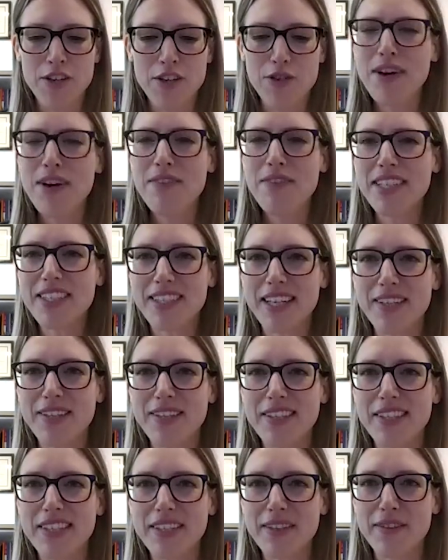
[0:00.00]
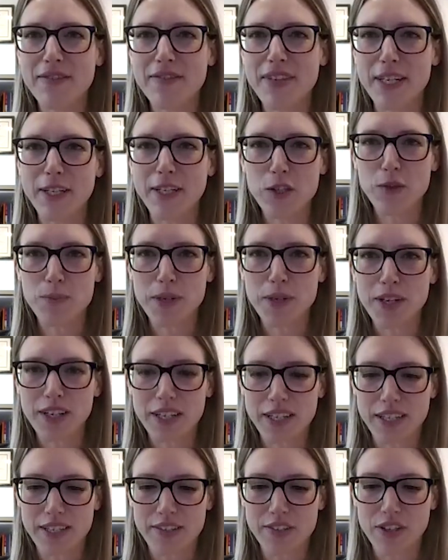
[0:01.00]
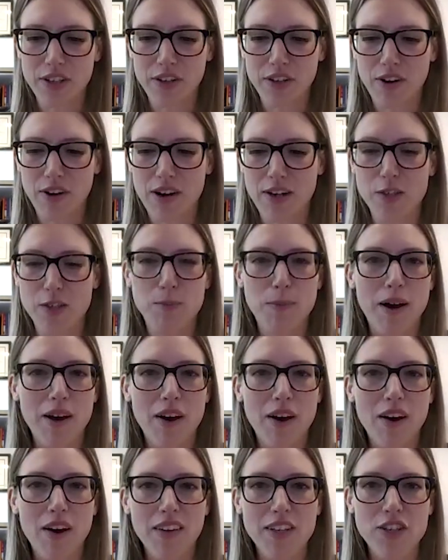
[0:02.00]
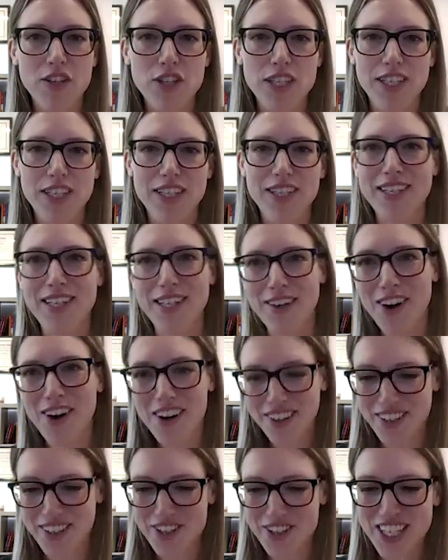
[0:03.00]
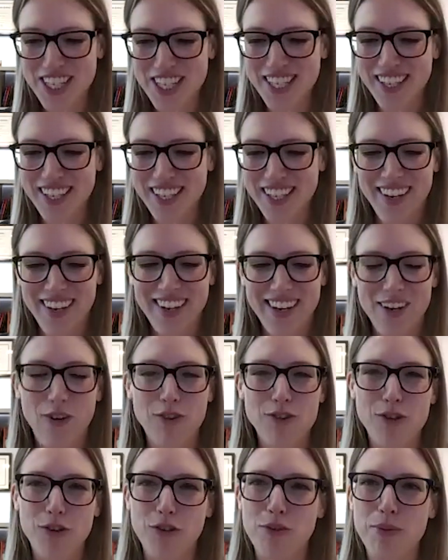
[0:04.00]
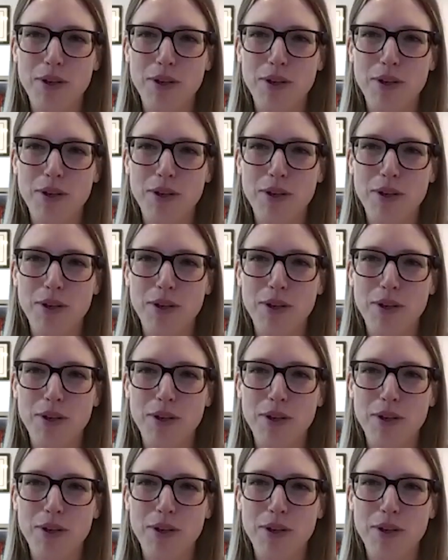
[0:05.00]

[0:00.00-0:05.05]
You have extensive experience across biology, ecology, and also